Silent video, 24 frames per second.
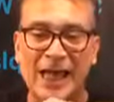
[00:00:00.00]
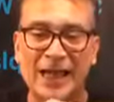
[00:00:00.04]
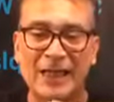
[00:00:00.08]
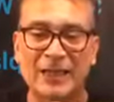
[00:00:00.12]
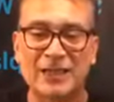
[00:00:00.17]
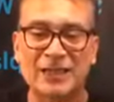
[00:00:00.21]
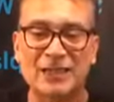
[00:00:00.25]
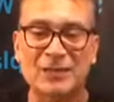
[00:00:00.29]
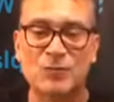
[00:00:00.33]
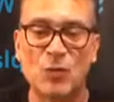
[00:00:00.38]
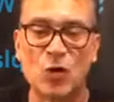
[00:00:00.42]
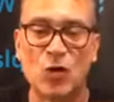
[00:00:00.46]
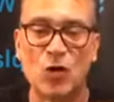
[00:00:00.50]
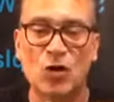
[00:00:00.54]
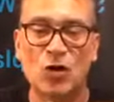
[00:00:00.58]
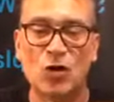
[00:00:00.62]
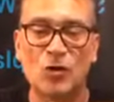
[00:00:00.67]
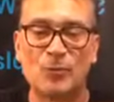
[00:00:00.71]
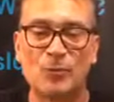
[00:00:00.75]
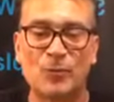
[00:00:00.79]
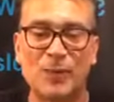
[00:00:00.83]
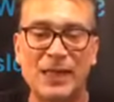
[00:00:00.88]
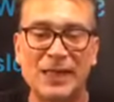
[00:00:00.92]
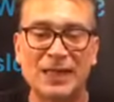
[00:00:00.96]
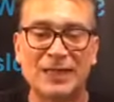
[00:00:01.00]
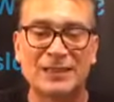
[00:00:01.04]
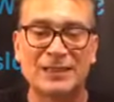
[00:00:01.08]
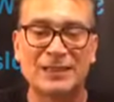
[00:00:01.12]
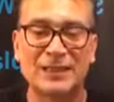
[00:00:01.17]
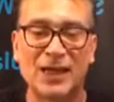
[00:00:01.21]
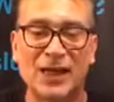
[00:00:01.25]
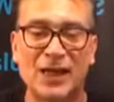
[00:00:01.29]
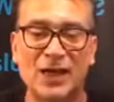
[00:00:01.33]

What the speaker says: small piece